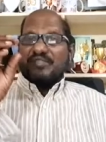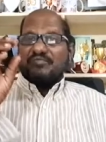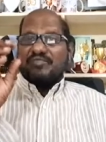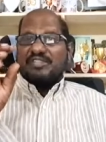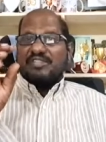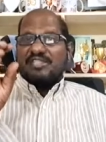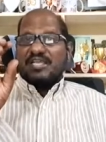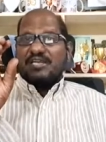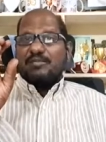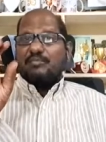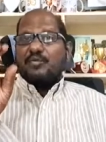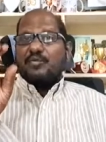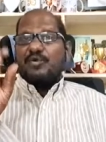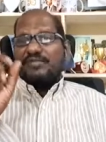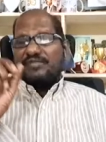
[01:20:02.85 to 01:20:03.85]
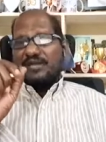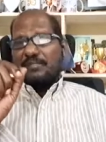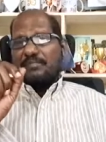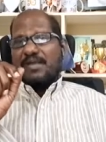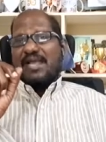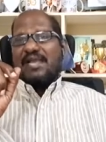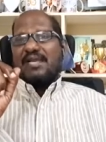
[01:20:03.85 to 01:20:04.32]
With that motive
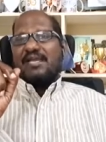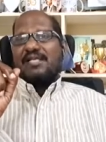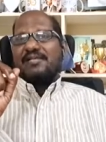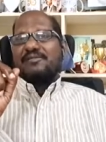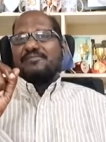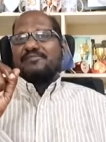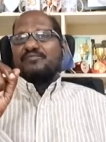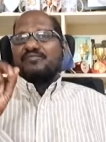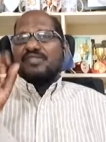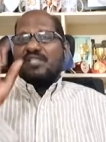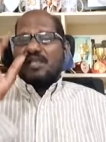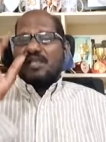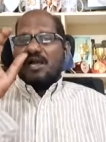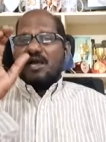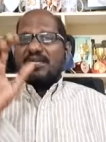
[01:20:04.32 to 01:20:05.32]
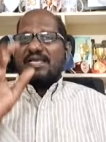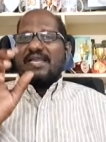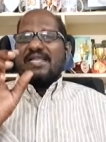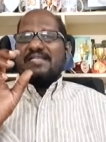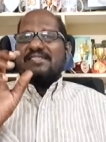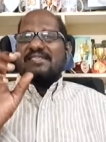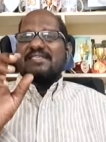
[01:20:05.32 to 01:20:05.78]
in mind, the
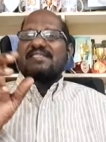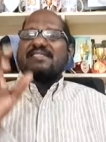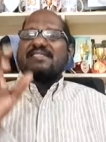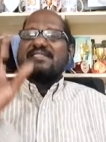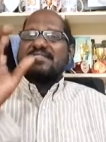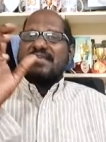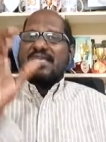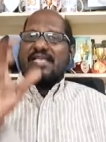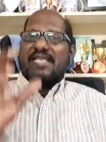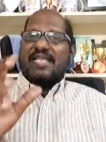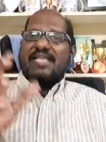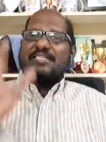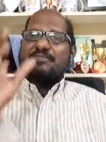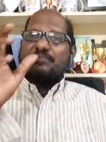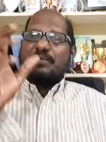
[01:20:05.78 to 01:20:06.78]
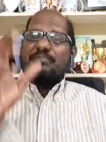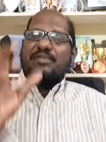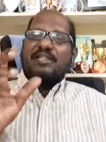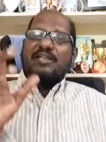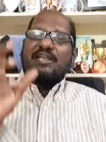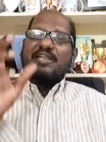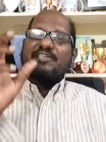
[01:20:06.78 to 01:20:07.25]
organizations engage
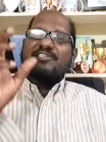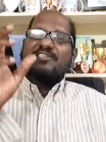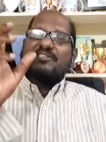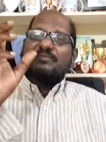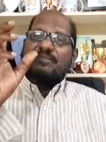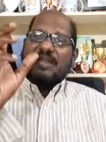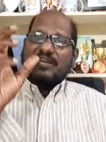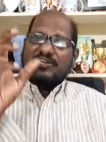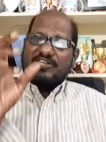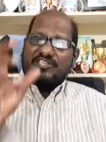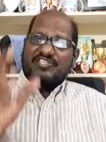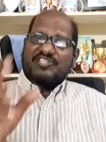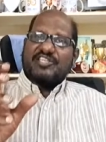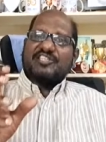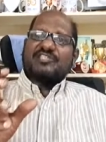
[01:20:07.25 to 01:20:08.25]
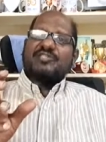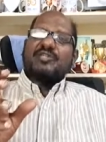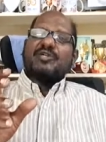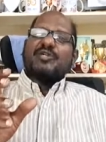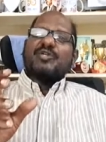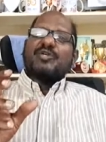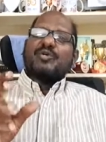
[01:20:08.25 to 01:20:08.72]
public relations practitioners
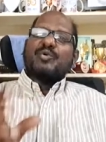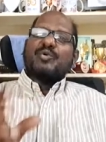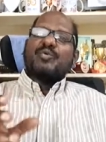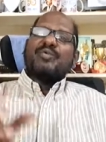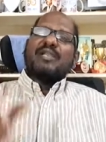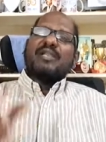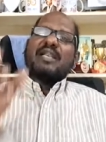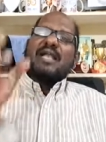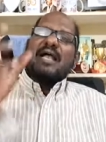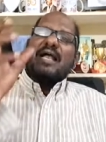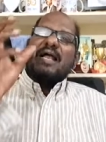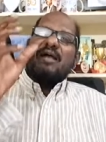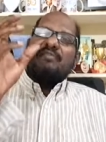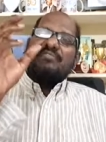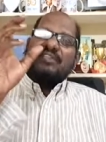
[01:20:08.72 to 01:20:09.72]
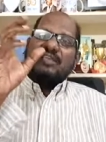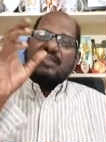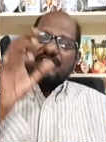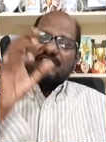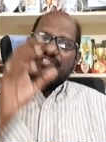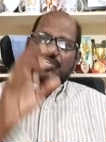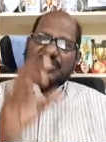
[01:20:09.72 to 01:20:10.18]
who will have
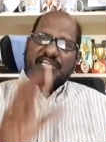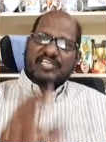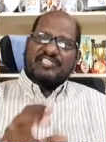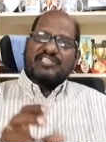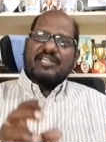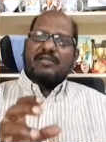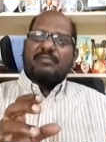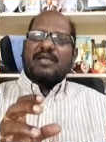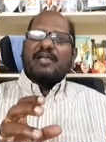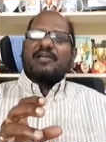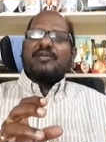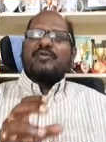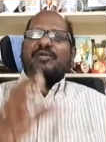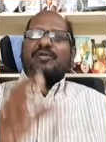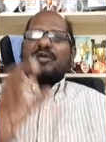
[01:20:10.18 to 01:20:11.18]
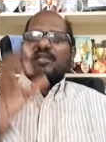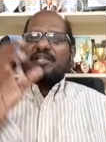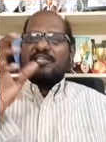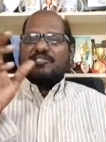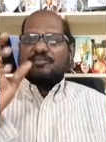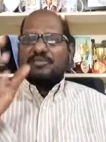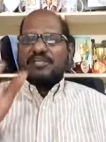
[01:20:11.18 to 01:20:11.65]
the educational background or
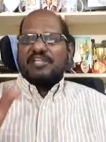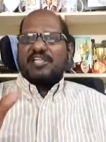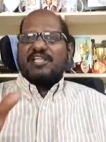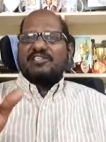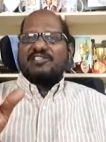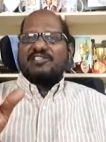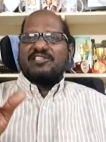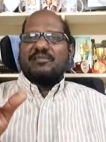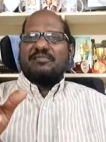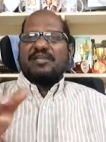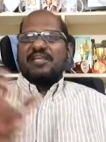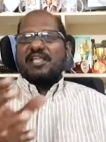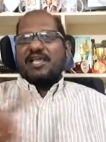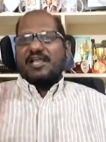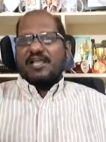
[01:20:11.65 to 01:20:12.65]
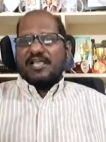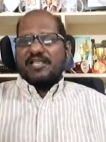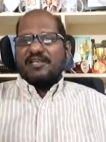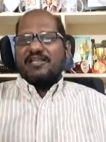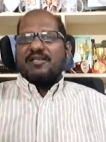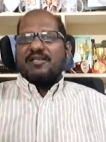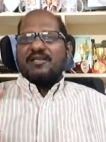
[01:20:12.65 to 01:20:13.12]
experience in the media
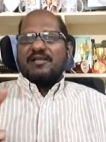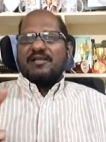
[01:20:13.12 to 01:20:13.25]
line